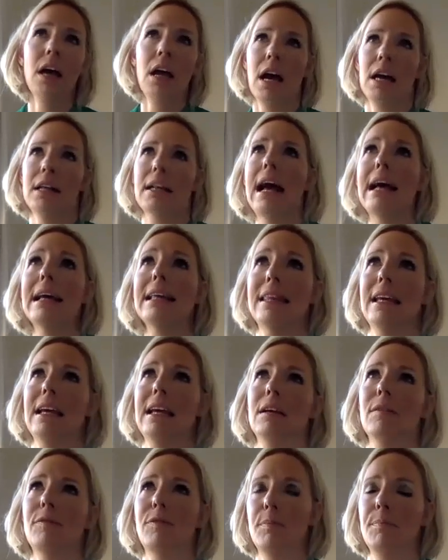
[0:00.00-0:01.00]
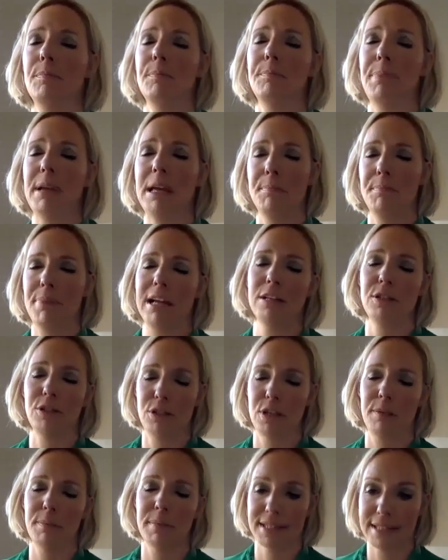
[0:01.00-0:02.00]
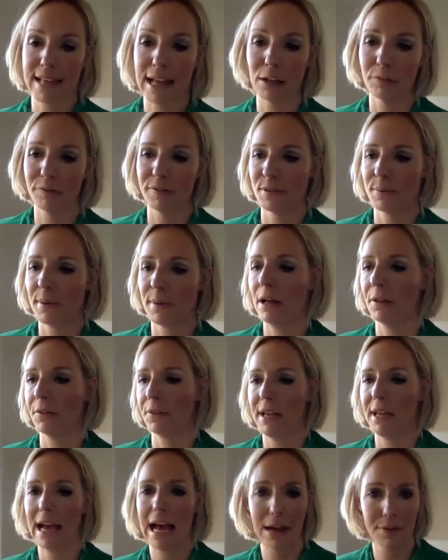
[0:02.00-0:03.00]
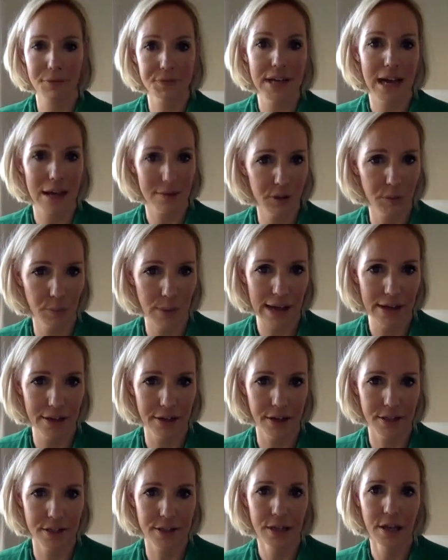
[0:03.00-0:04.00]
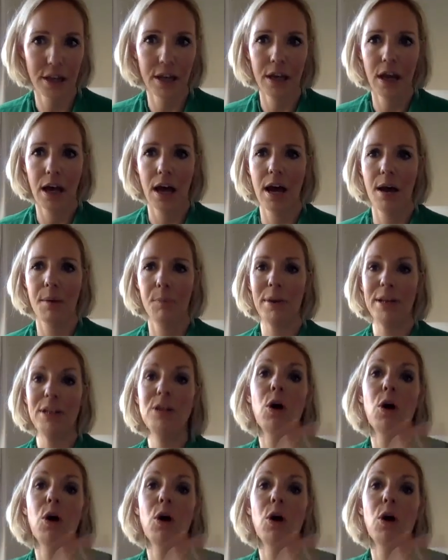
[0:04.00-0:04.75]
And I think, from being pitched to myself as well, that you have to have an awareness when